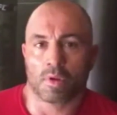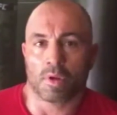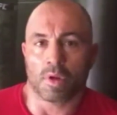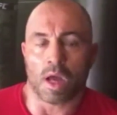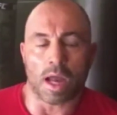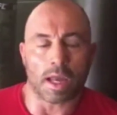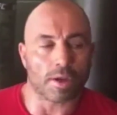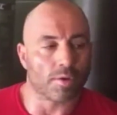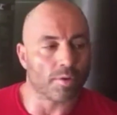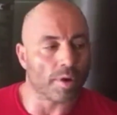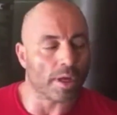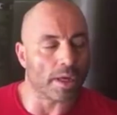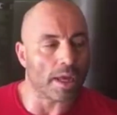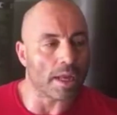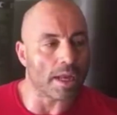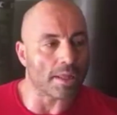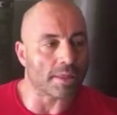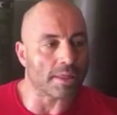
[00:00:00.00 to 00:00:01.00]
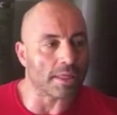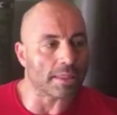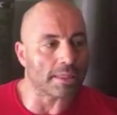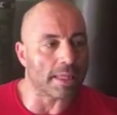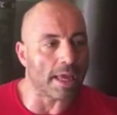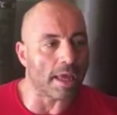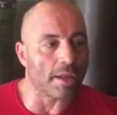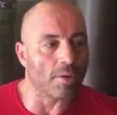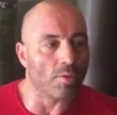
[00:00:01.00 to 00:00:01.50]
I agree, and I think
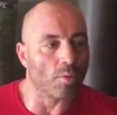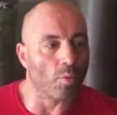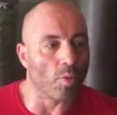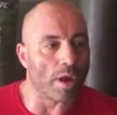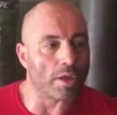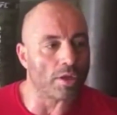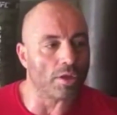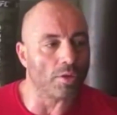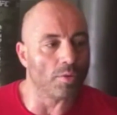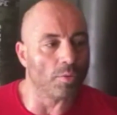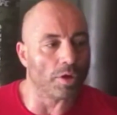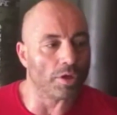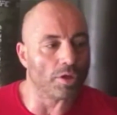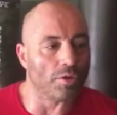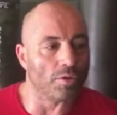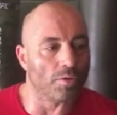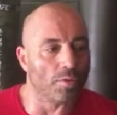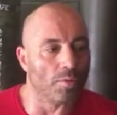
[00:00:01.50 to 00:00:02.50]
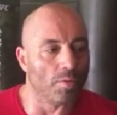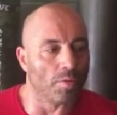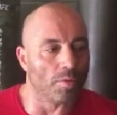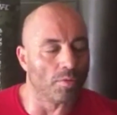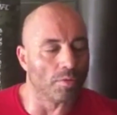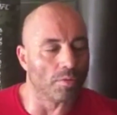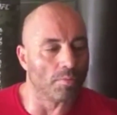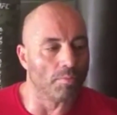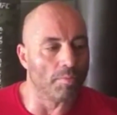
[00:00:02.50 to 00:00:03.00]
that when you
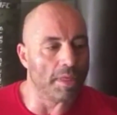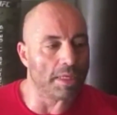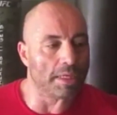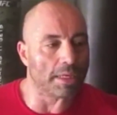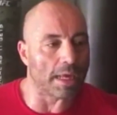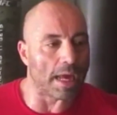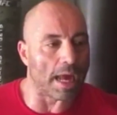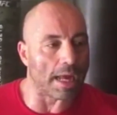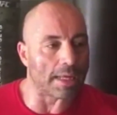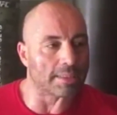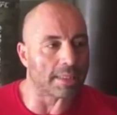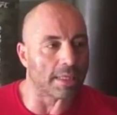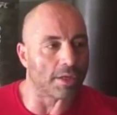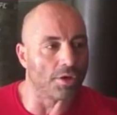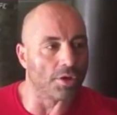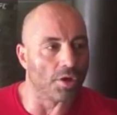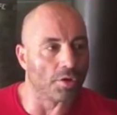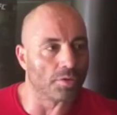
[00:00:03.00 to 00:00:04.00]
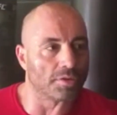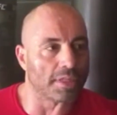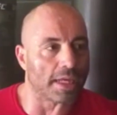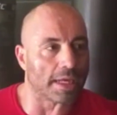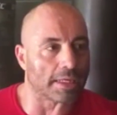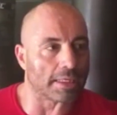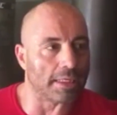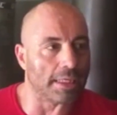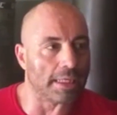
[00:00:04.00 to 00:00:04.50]
meet guys that know
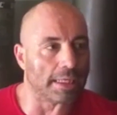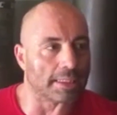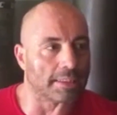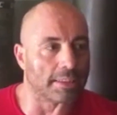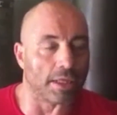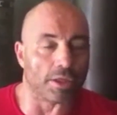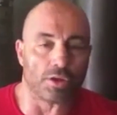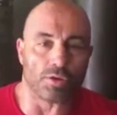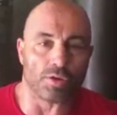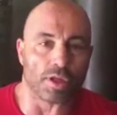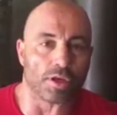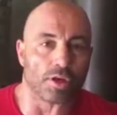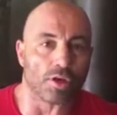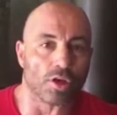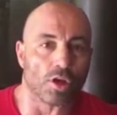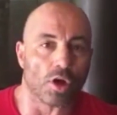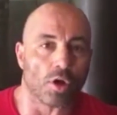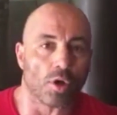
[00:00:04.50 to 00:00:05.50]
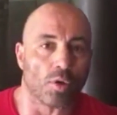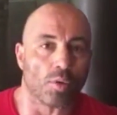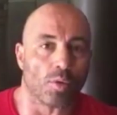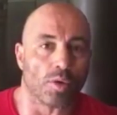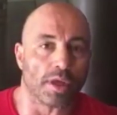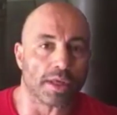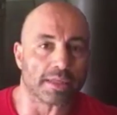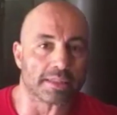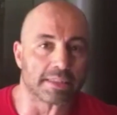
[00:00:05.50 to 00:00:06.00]
techniques that you didn't know
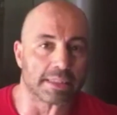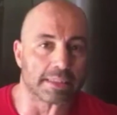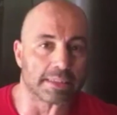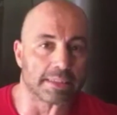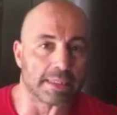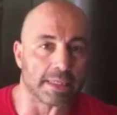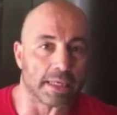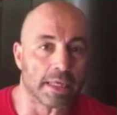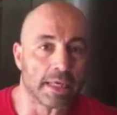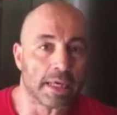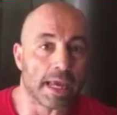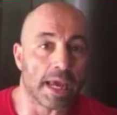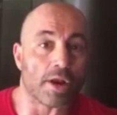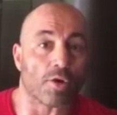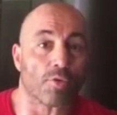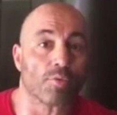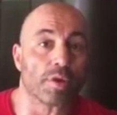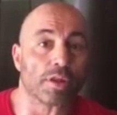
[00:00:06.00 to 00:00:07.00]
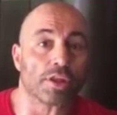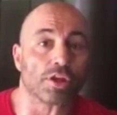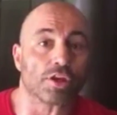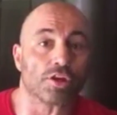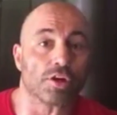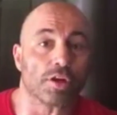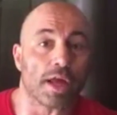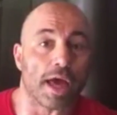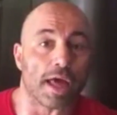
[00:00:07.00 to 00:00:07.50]
existed and are really
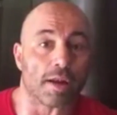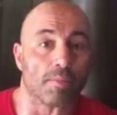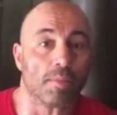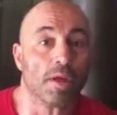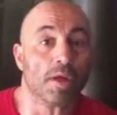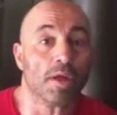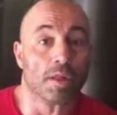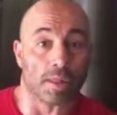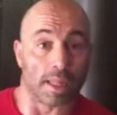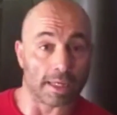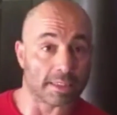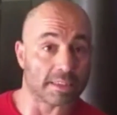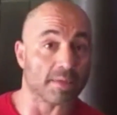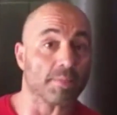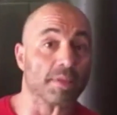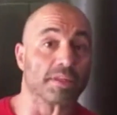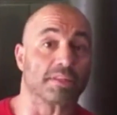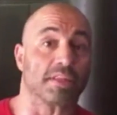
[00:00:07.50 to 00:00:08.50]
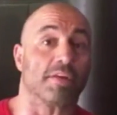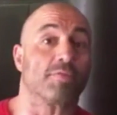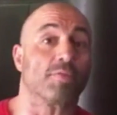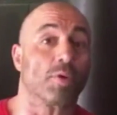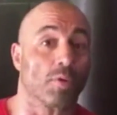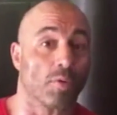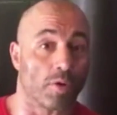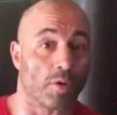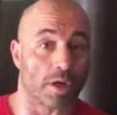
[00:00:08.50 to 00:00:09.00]
good at them, like some of the stuff we were
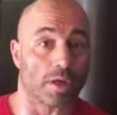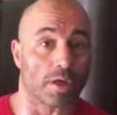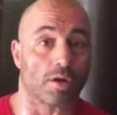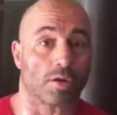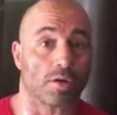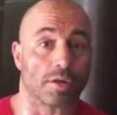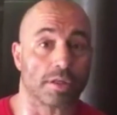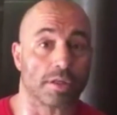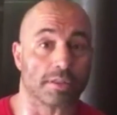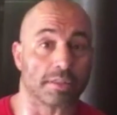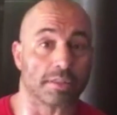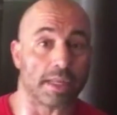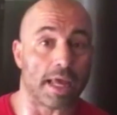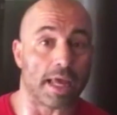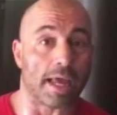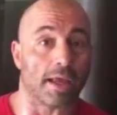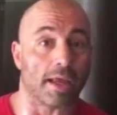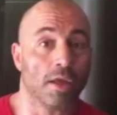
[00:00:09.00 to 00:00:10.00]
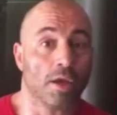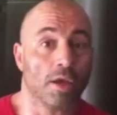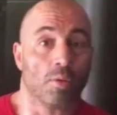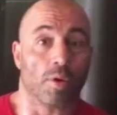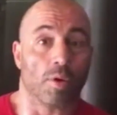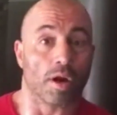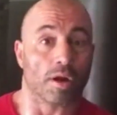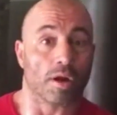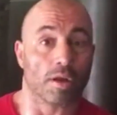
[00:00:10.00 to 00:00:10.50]
working on earlier today,
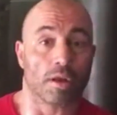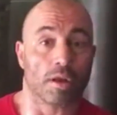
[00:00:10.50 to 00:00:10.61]
where